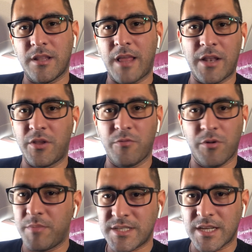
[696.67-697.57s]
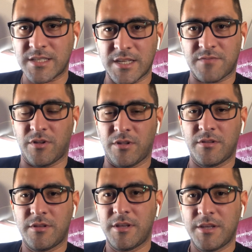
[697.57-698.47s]
Then you will be successful.
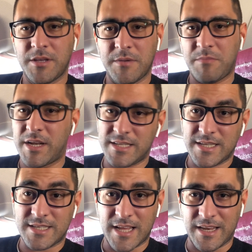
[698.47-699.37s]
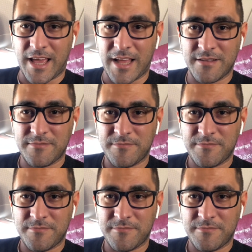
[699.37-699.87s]
But as I said again,